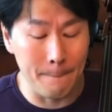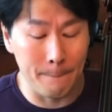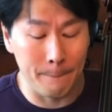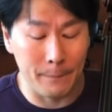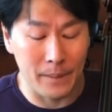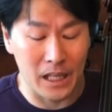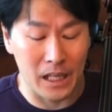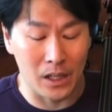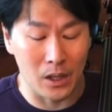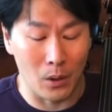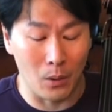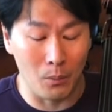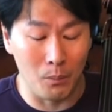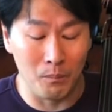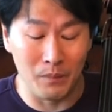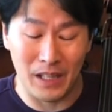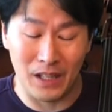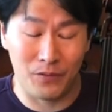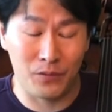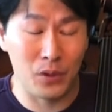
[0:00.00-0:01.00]
You know,
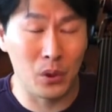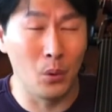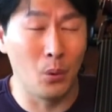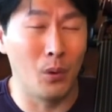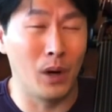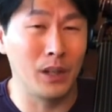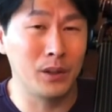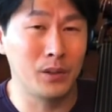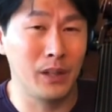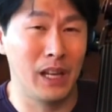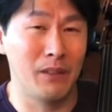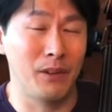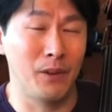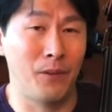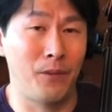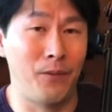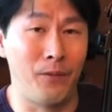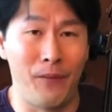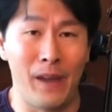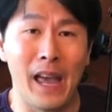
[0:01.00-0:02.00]
if you want to have a
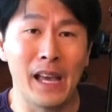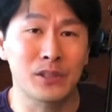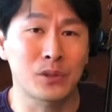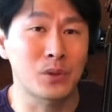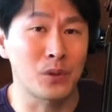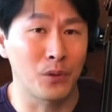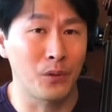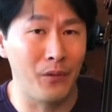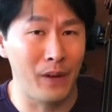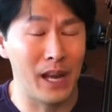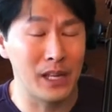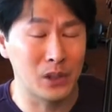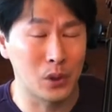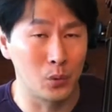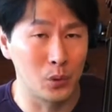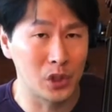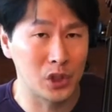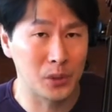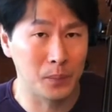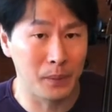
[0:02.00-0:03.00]
faster
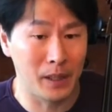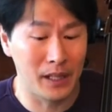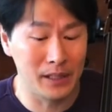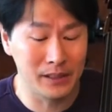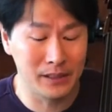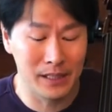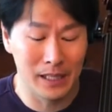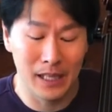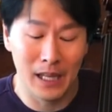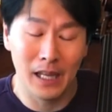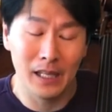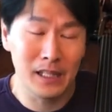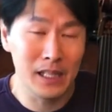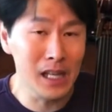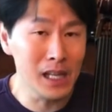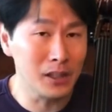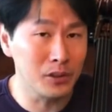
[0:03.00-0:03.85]
response, yeah,